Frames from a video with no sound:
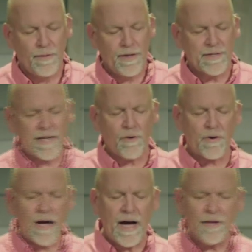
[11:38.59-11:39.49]
is how
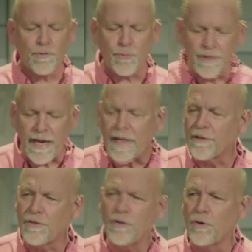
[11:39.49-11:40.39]
God created
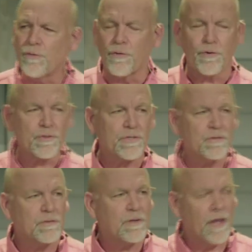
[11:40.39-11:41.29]
the universe
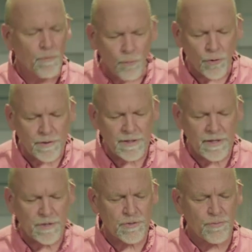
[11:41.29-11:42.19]
and worked in
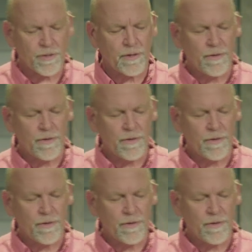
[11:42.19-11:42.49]
history,